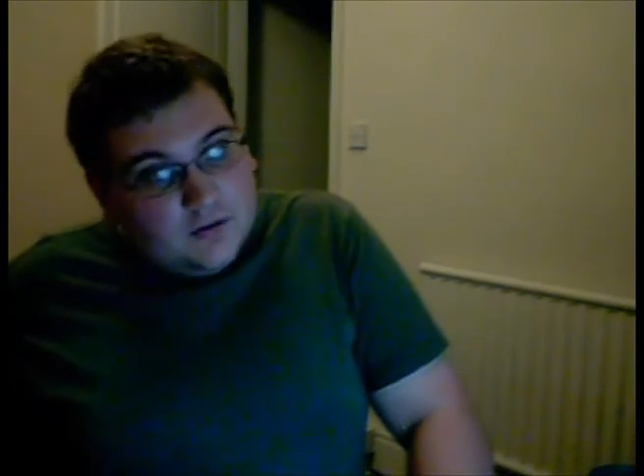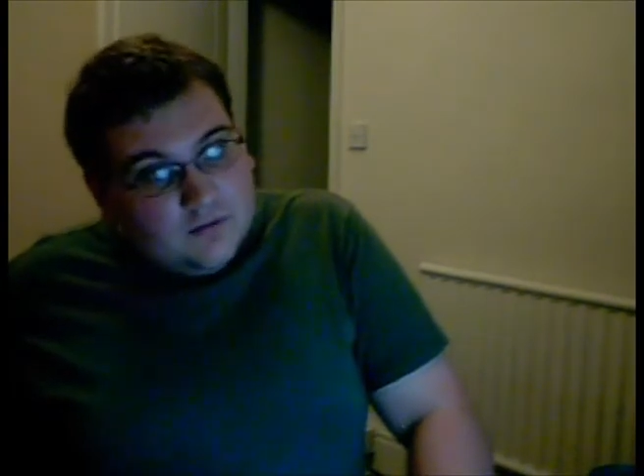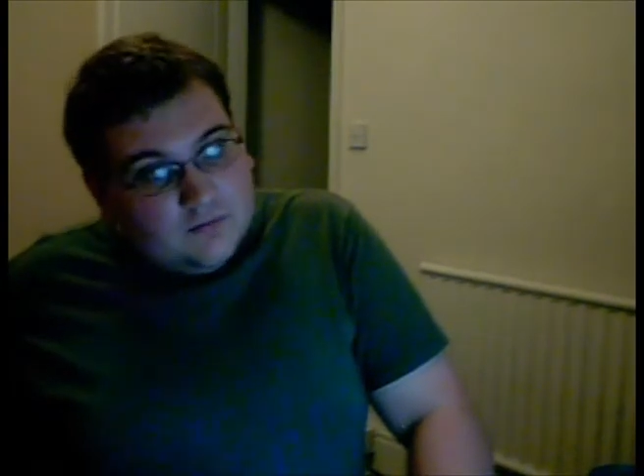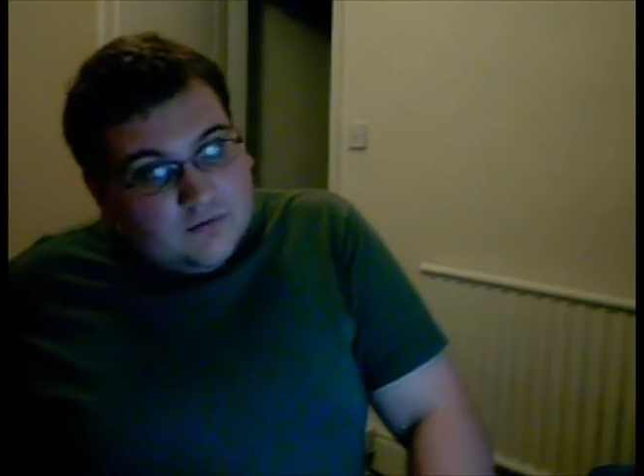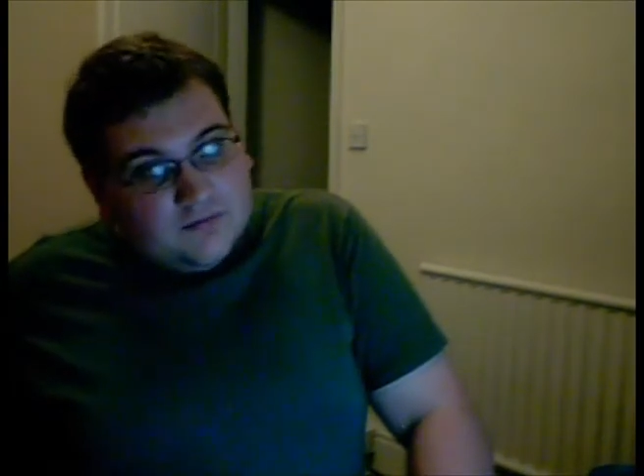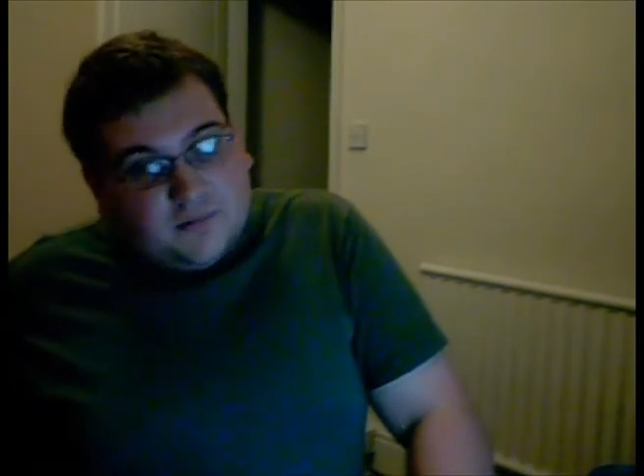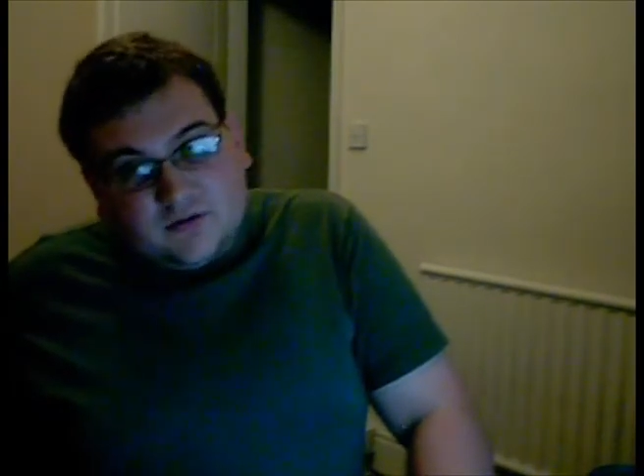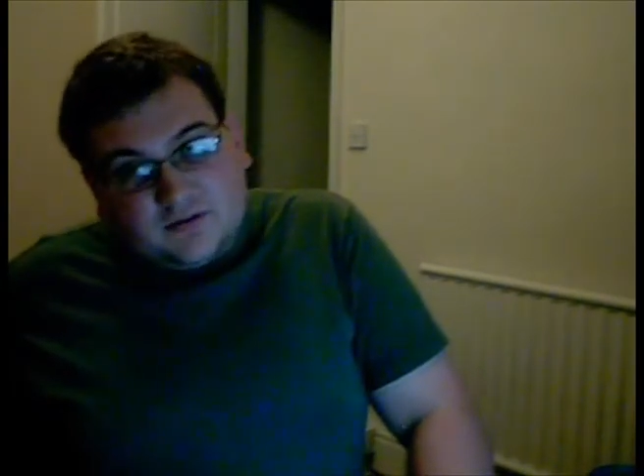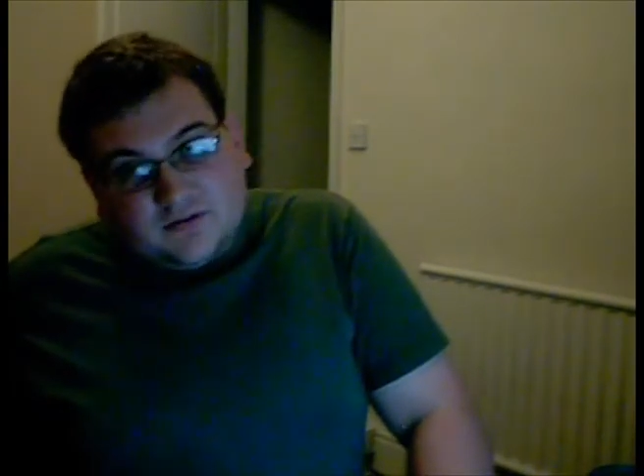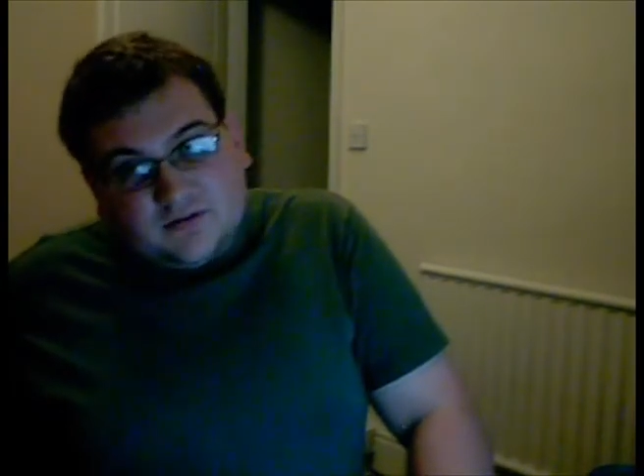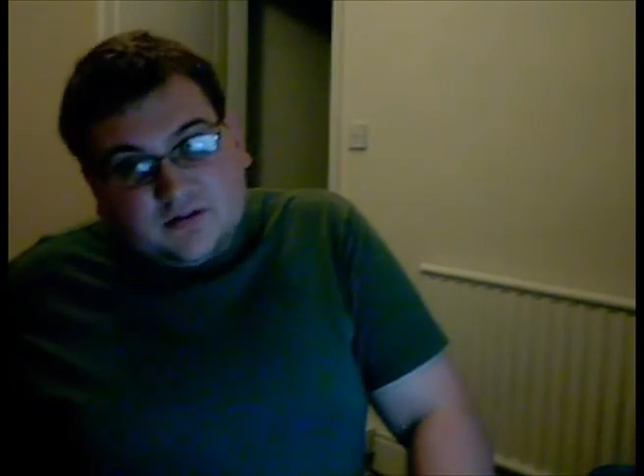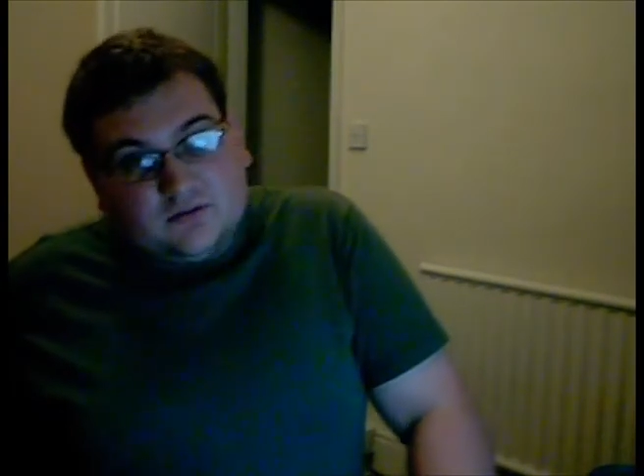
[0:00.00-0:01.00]
with blogs and
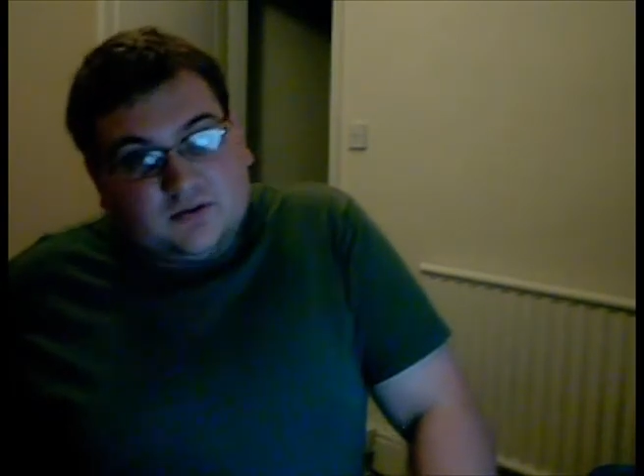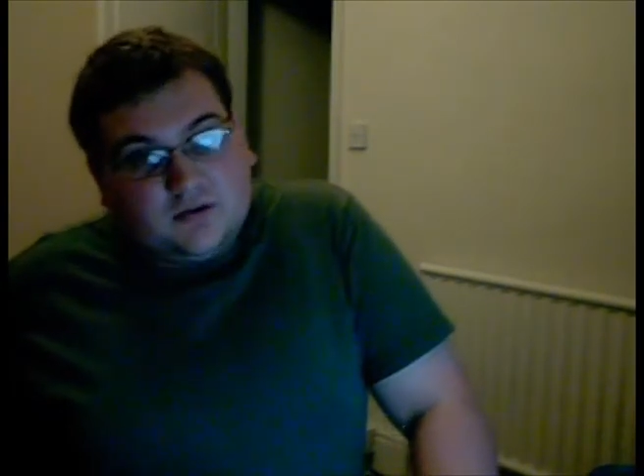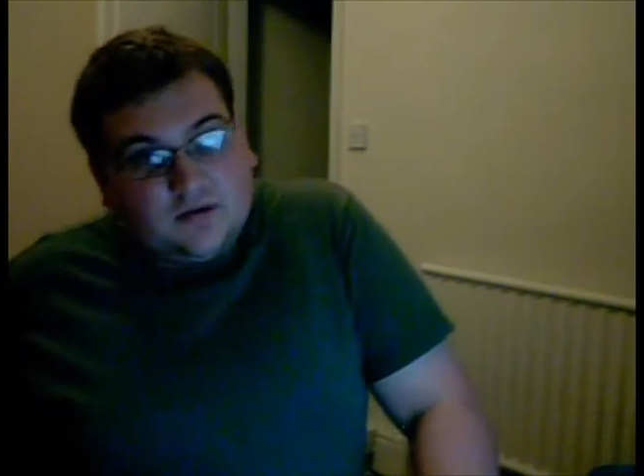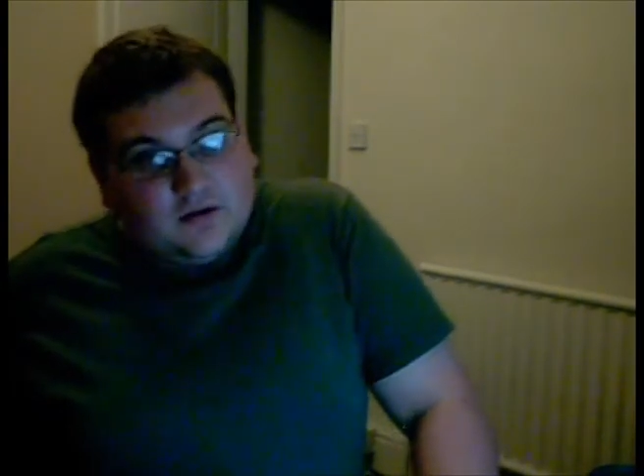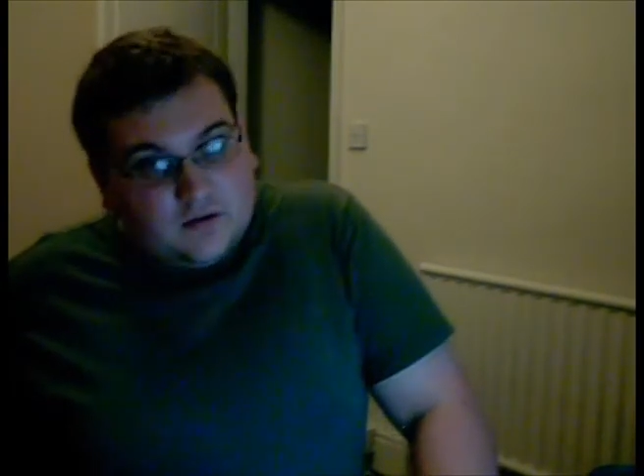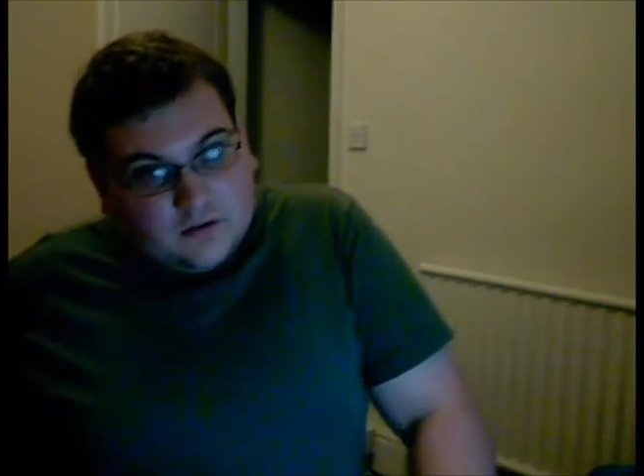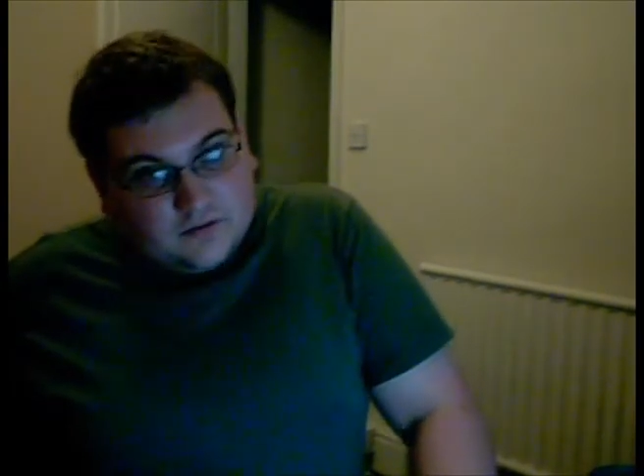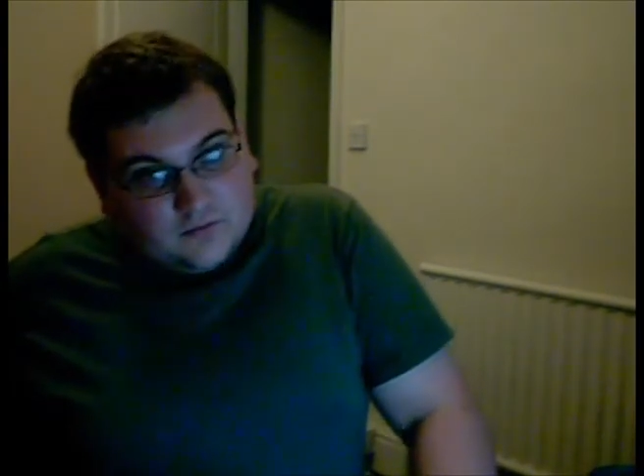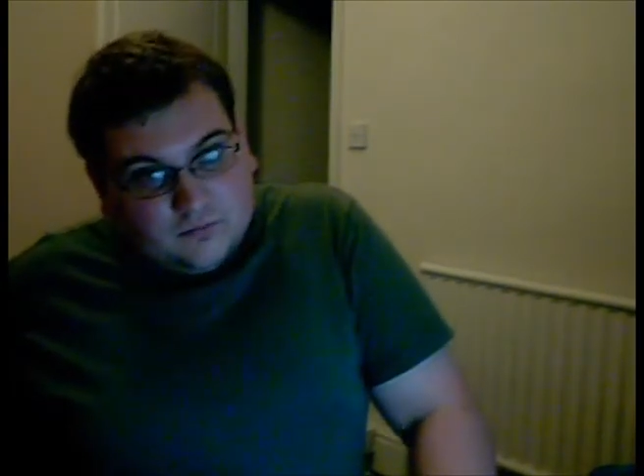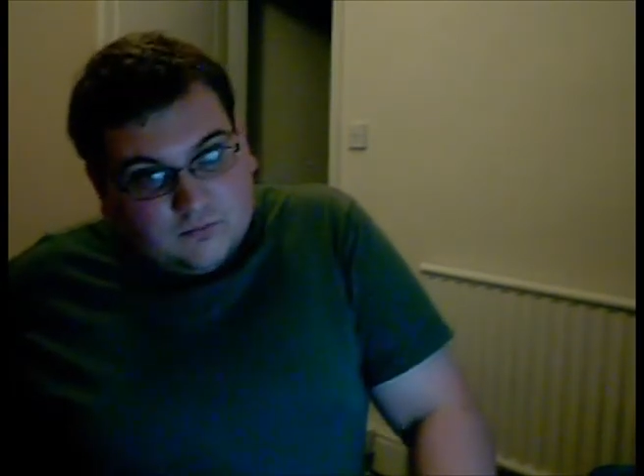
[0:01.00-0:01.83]
things, which I do